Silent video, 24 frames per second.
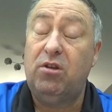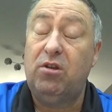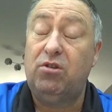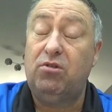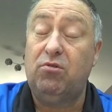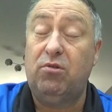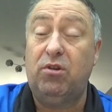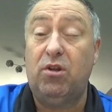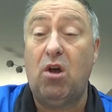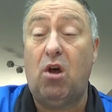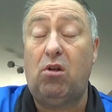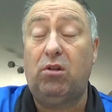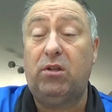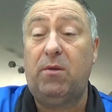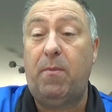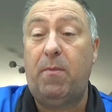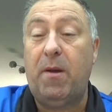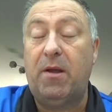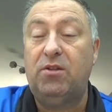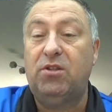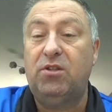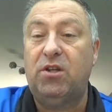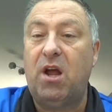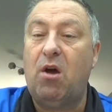So it all
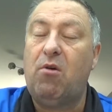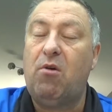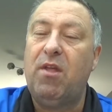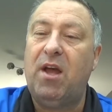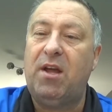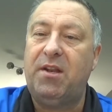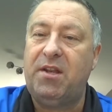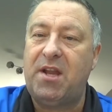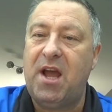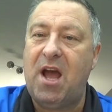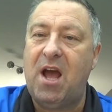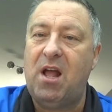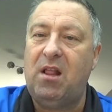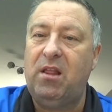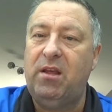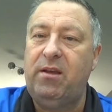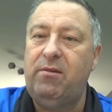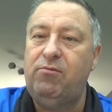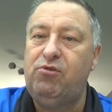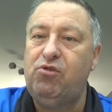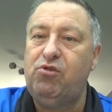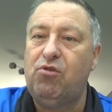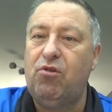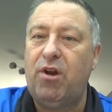depends on how that dart
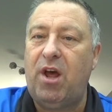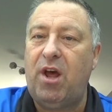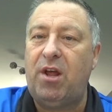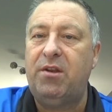leaves your